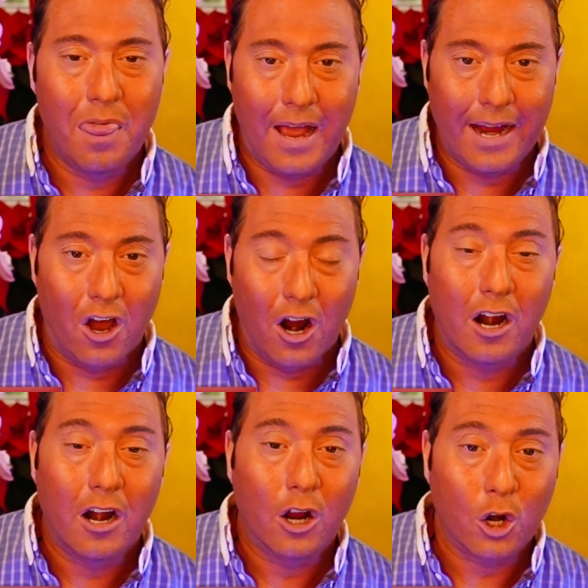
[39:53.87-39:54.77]
they
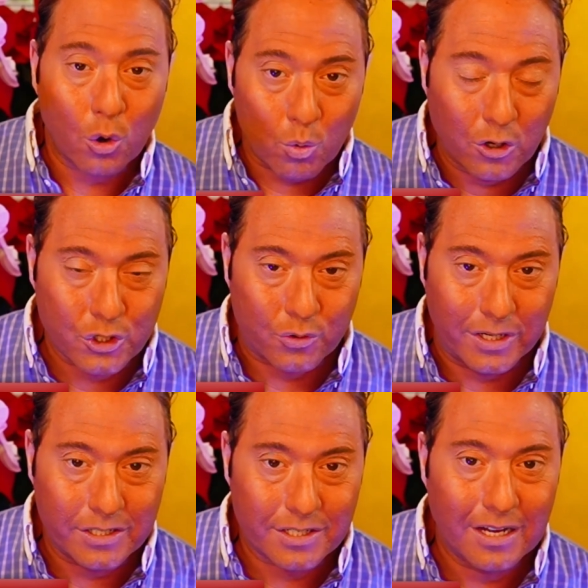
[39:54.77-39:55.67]
are
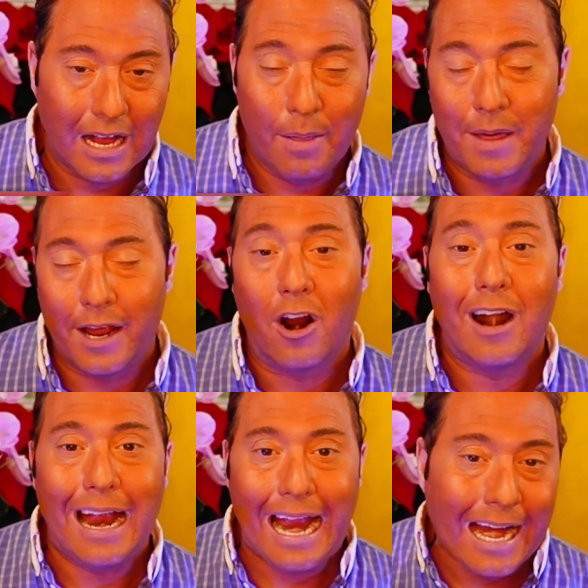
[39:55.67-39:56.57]
groceries, and they
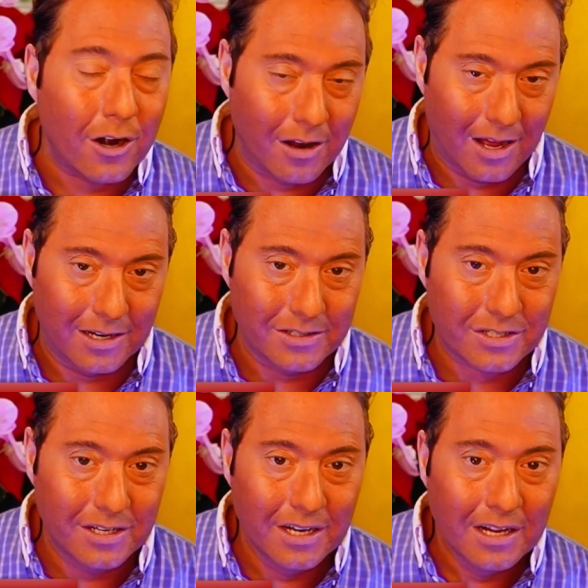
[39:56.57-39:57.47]
are
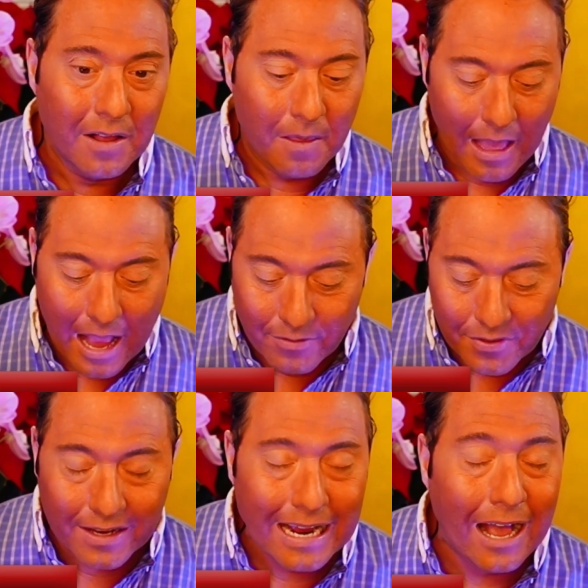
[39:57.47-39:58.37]
airlines.
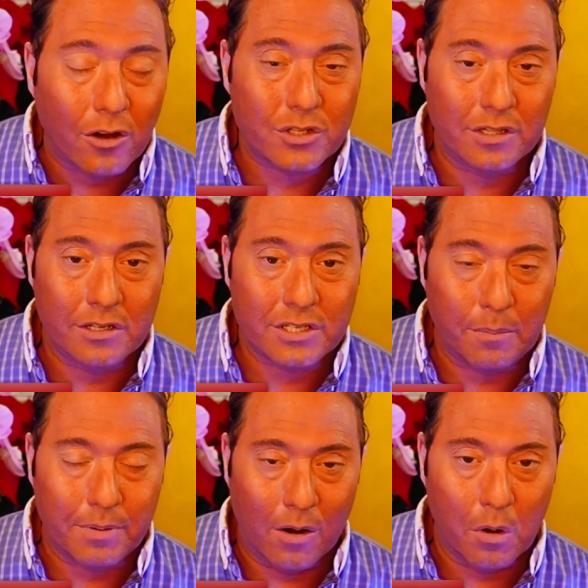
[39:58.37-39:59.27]
Everything else in the
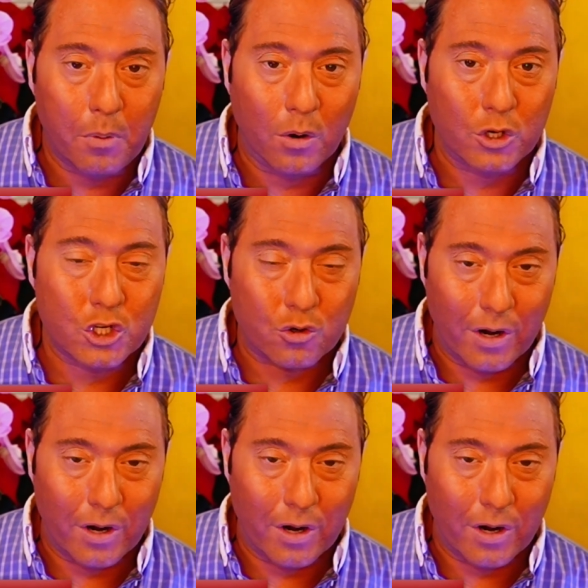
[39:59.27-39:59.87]
CPI report was